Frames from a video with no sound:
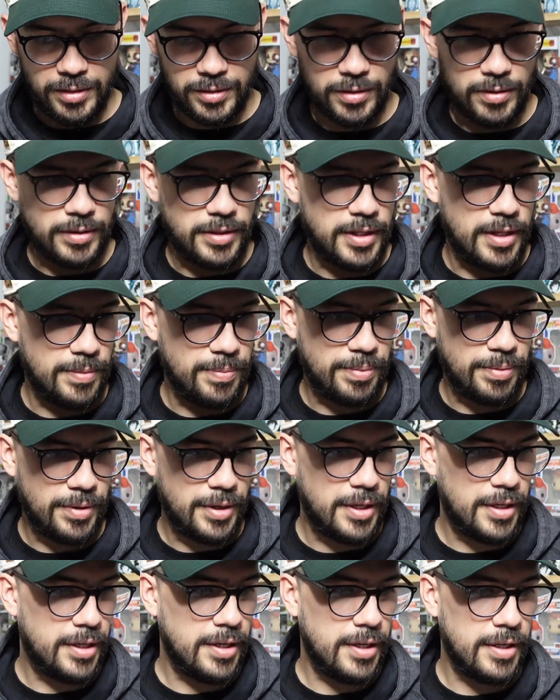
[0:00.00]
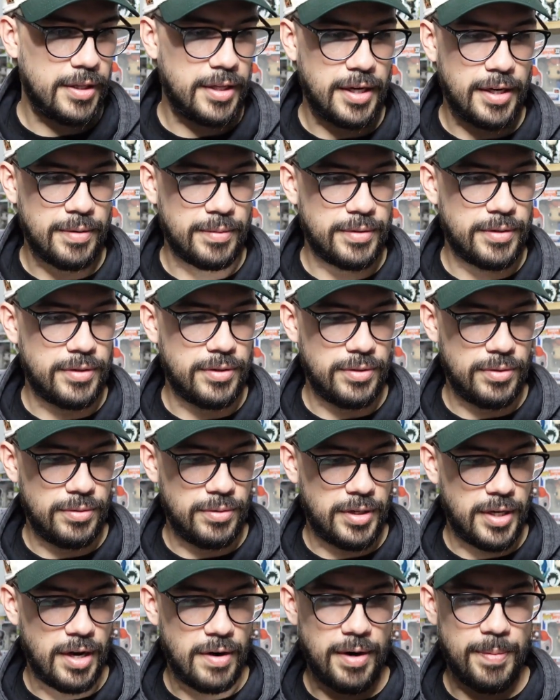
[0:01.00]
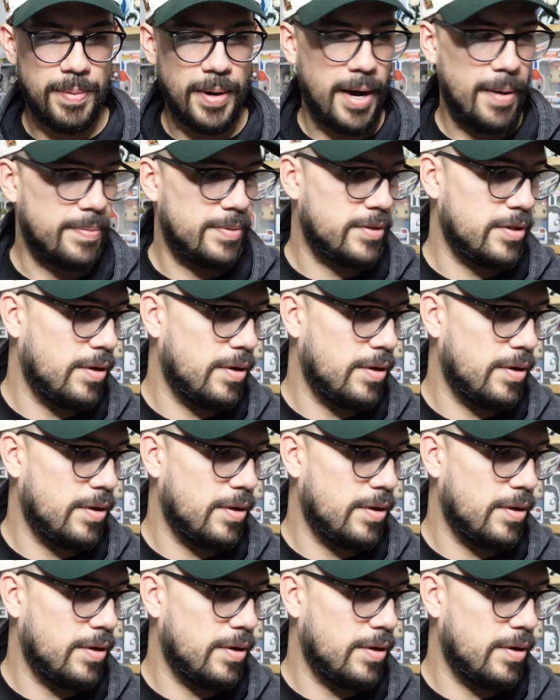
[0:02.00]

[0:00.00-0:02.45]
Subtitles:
so it did pretty good there with 2 Carrie pops.